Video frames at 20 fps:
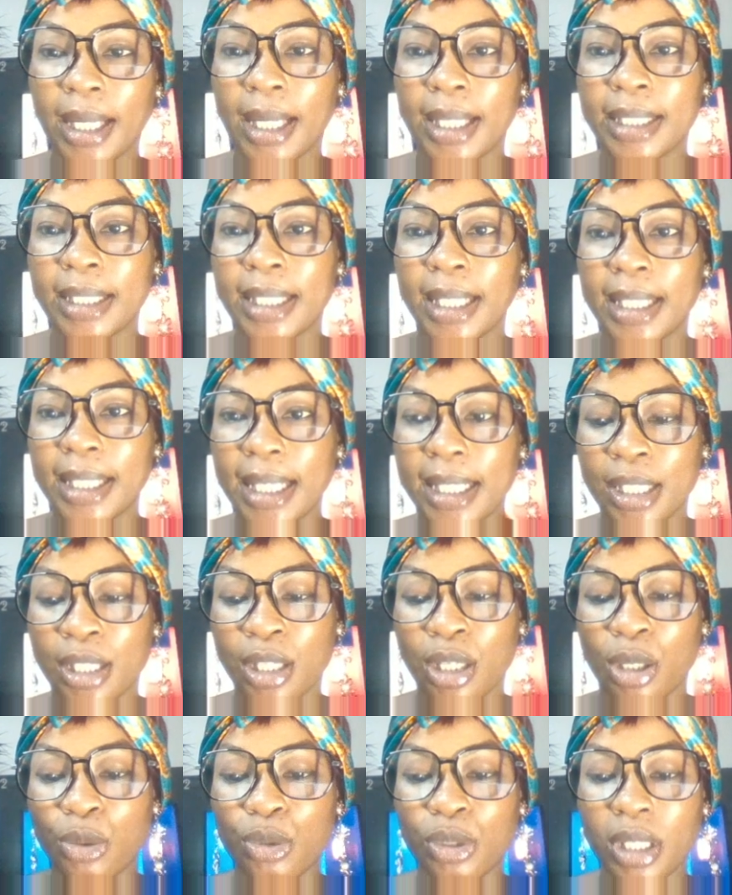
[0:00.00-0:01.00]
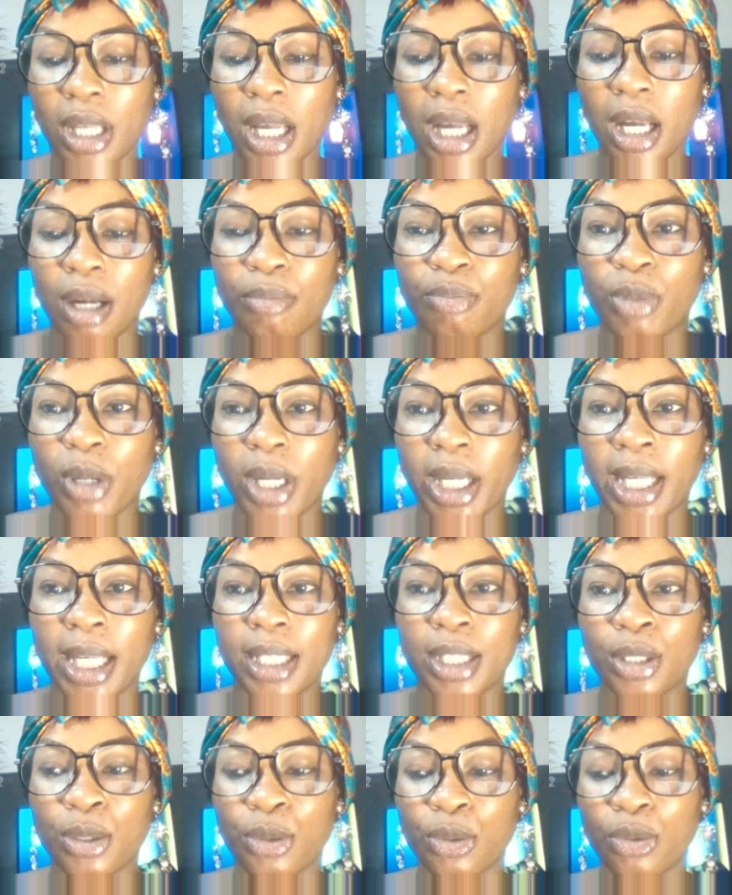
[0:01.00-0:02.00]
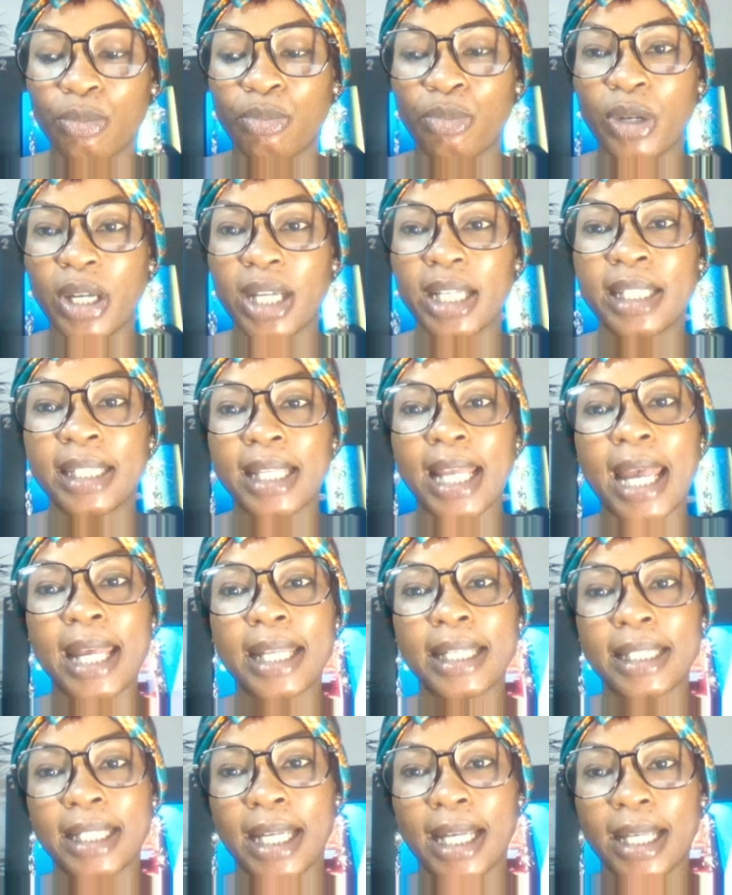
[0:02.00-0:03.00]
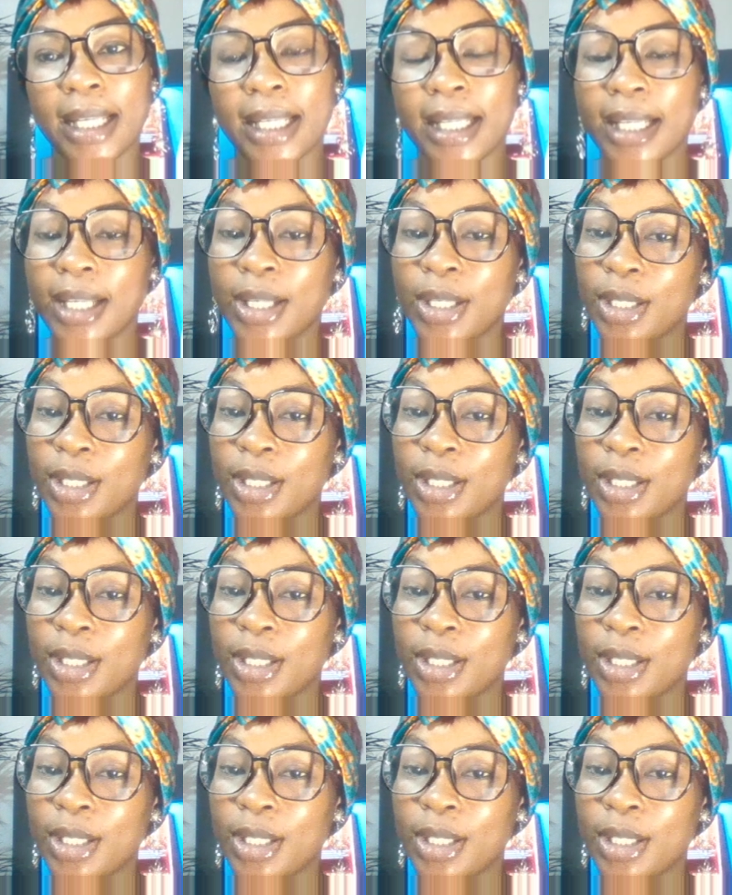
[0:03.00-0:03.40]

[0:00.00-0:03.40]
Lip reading: And then let's close our bracket. So press enter.